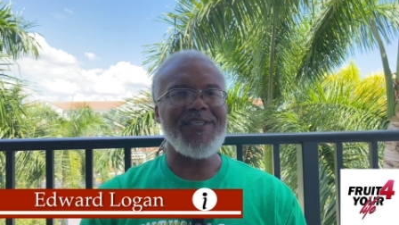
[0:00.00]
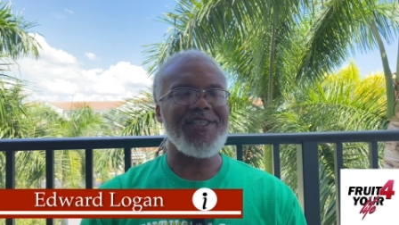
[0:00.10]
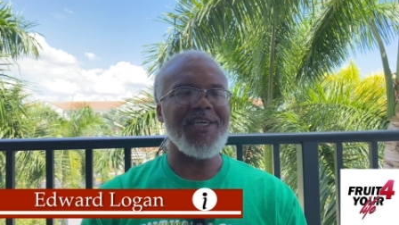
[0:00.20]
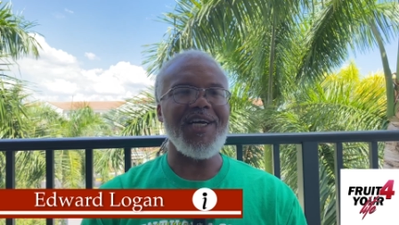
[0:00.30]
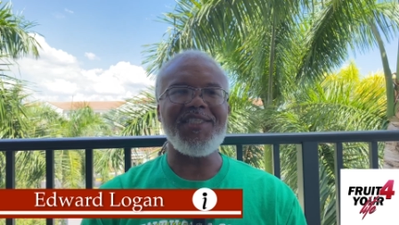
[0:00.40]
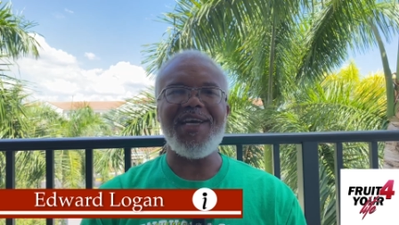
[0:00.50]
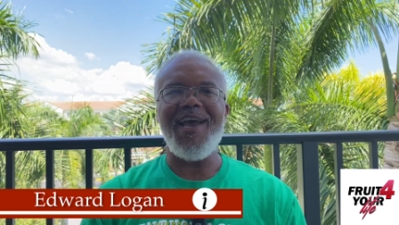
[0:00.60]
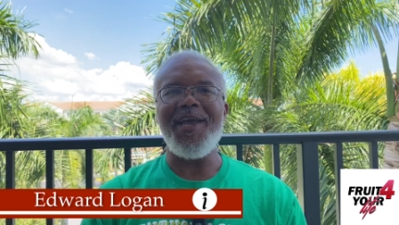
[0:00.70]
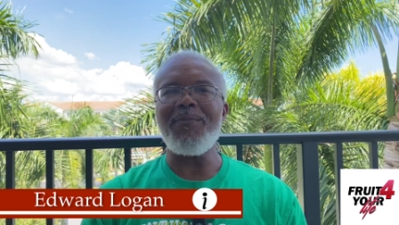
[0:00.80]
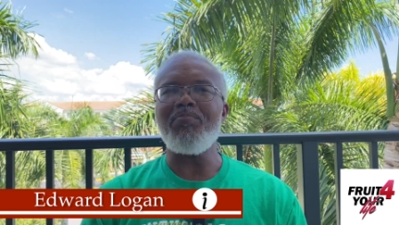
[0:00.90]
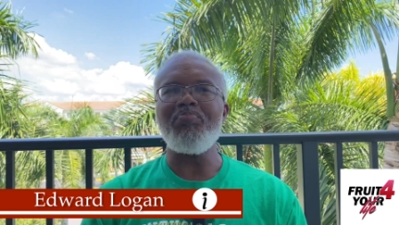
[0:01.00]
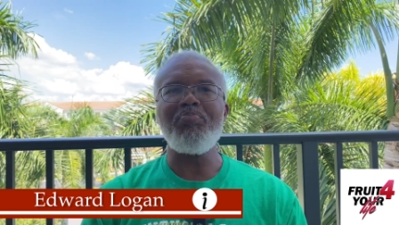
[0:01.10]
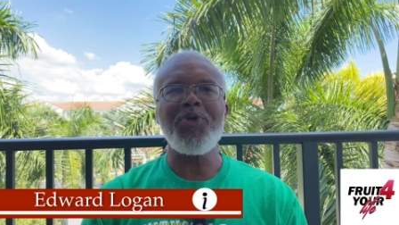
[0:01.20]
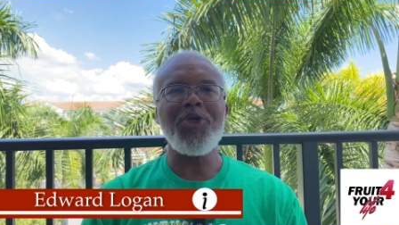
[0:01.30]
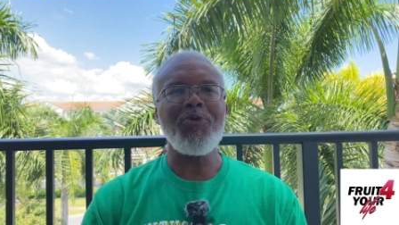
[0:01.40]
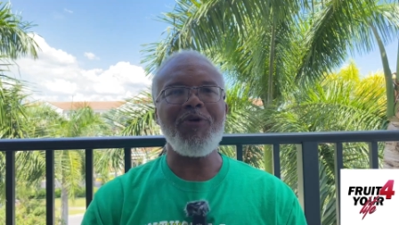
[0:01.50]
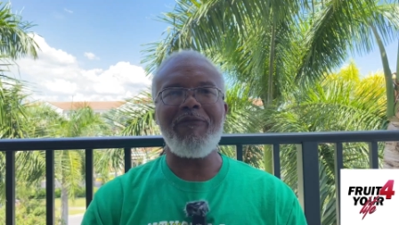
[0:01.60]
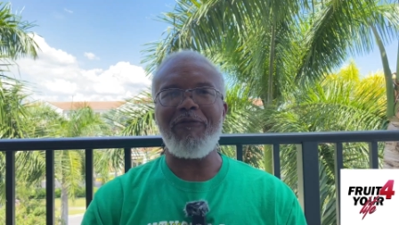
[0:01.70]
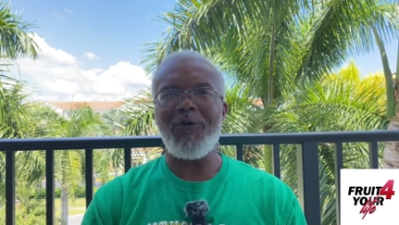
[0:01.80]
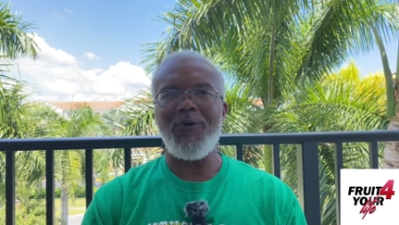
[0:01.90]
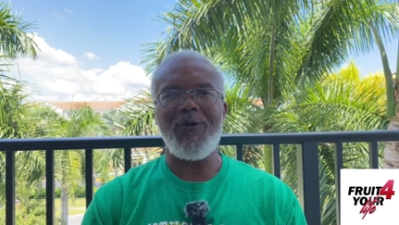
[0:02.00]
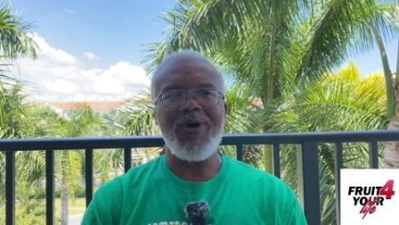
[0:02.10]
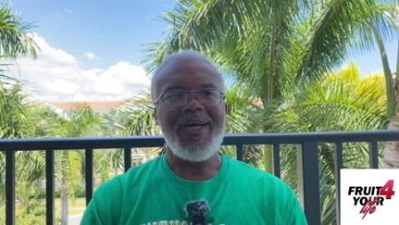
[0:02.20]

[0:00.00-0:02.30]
Such a beautiful